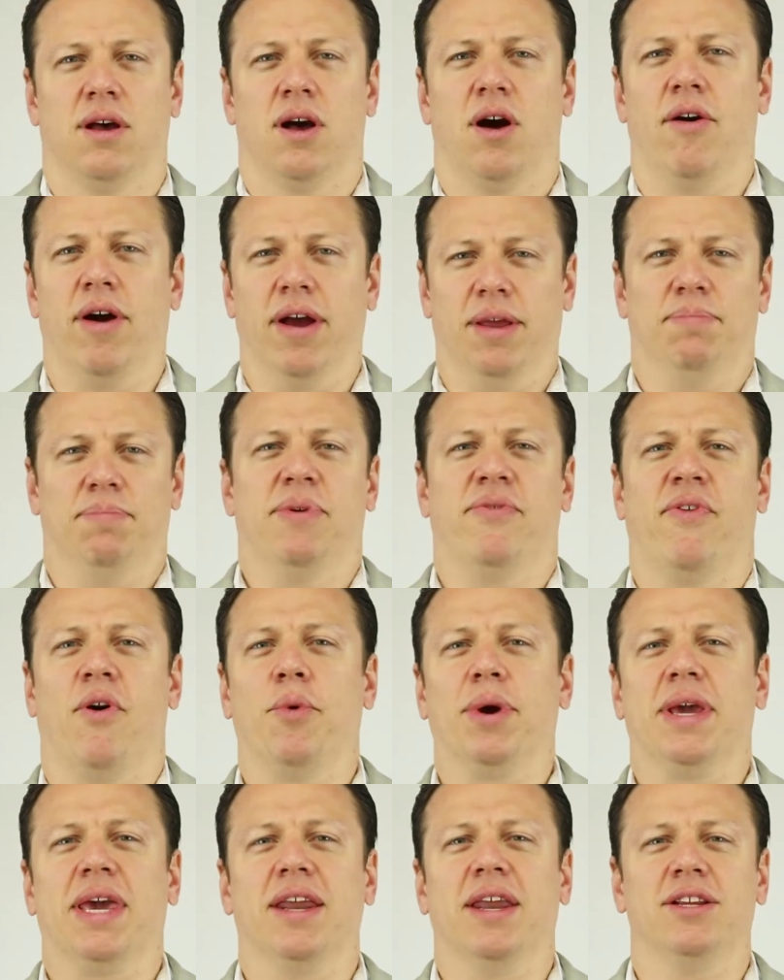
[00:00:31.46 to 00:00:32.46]
All right, before
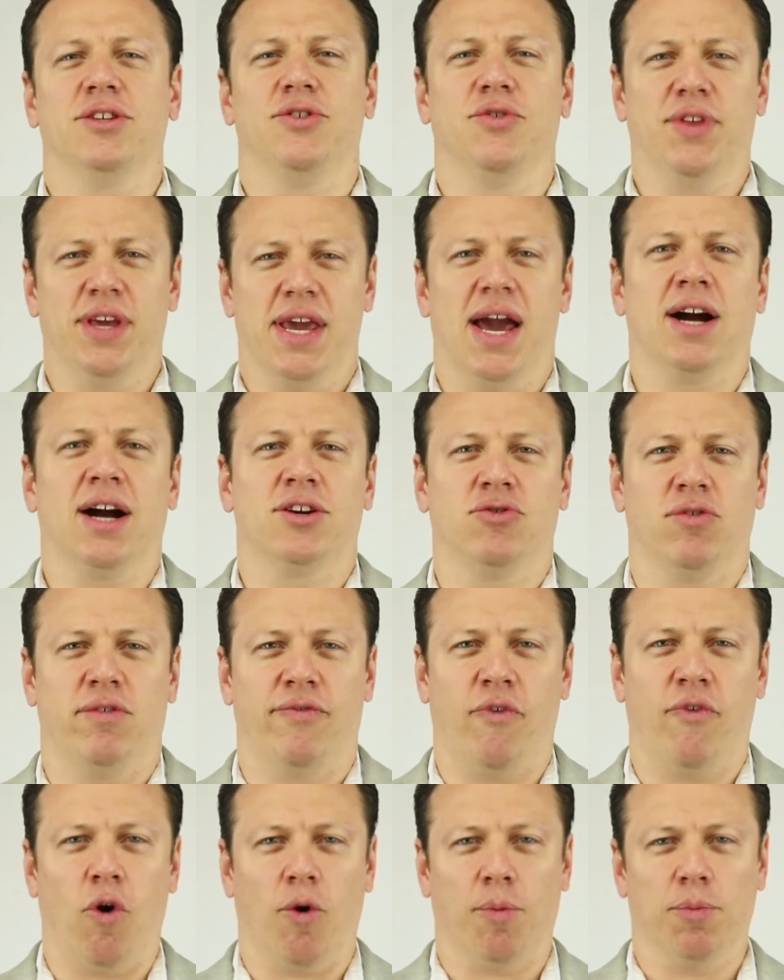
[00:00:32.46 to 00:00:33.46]
we get into the actual
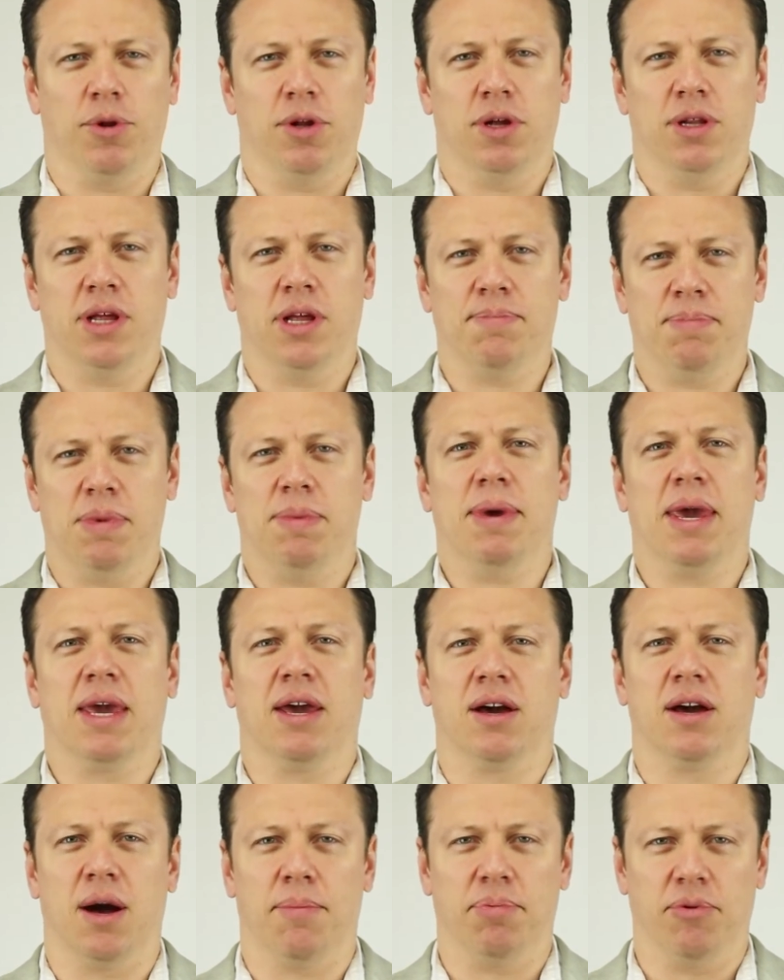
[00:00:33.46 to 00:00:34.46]
formula, let me
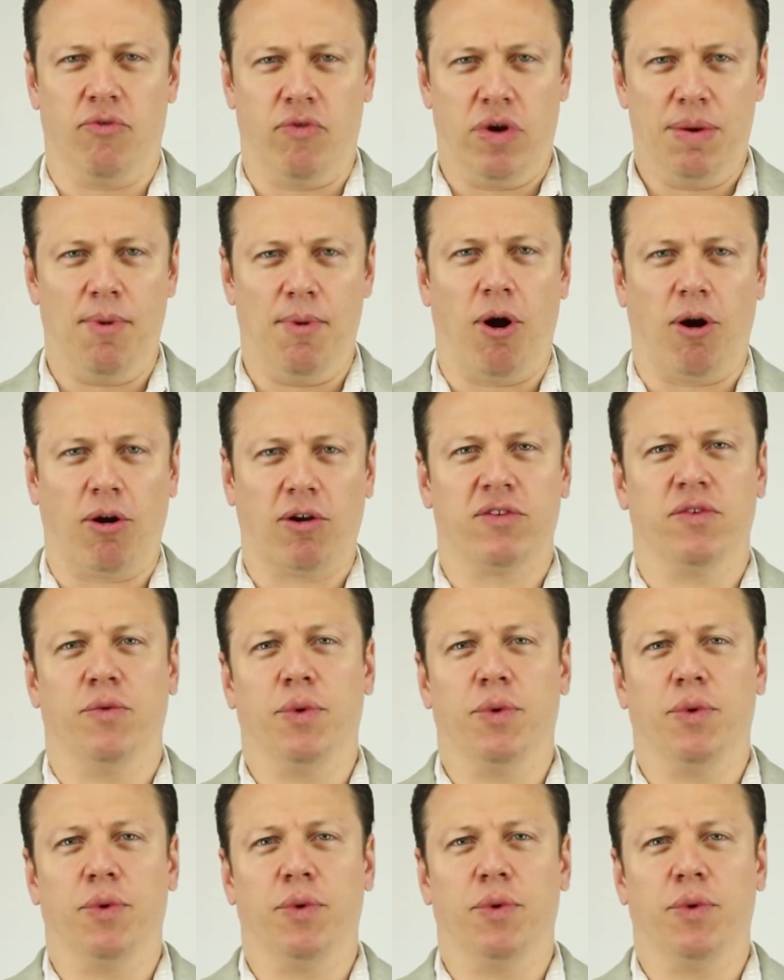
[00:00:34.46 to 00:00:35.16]
make a couple of remarks.